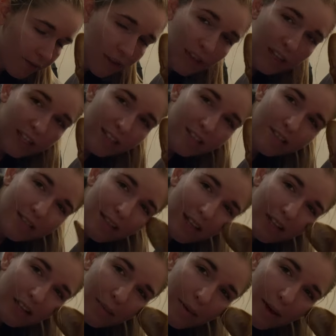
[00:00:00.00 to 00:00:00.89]
feel like it's
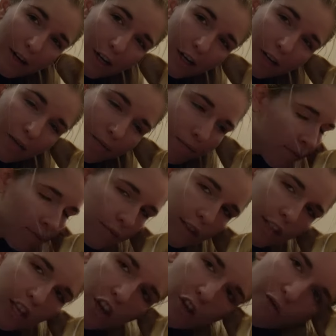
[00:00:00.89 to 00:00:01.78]
slightly better.
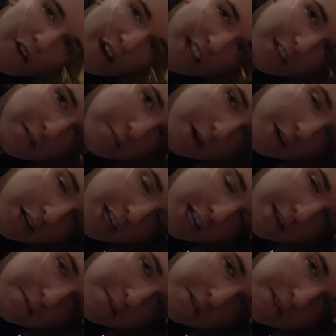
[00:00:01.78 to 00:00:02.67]
And you can find them on
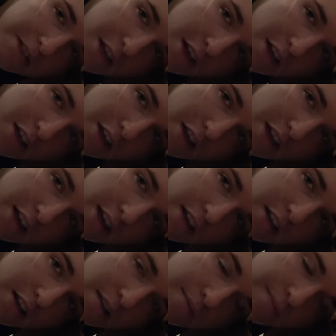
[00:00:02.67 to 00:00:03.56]

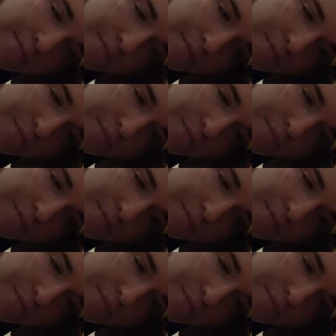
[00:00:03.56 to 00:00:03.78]
Amazon,